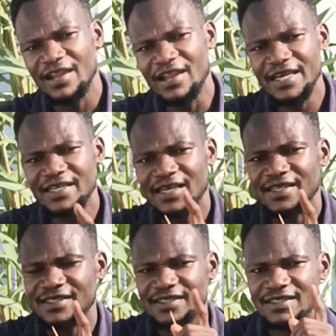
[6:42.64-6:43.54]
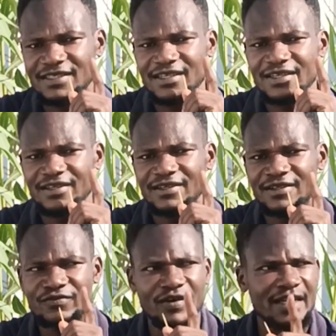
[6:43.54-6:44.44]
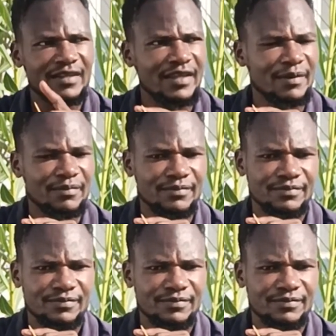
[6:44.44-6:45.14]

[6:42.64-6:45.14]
Let us divide them.